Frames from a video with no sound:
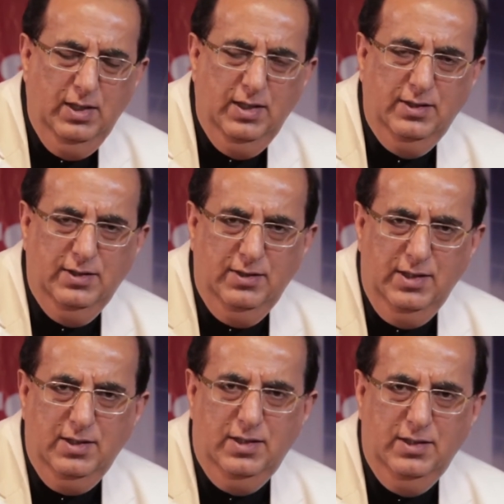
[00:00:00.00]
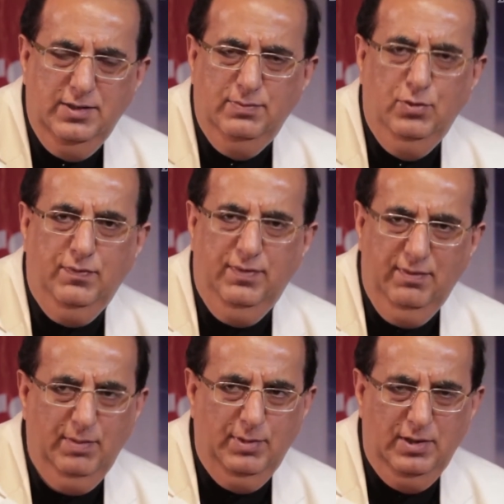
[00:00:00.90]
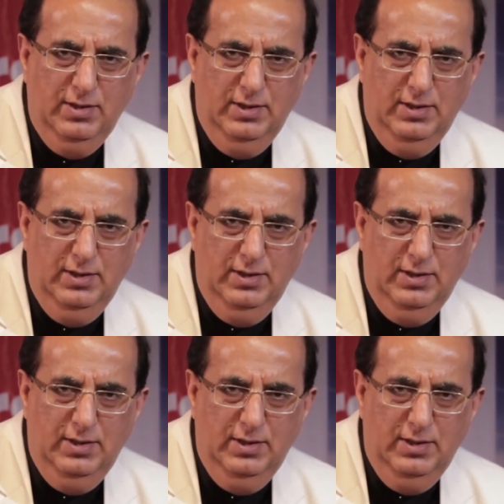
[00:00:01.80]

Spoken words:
and the data is more favorable.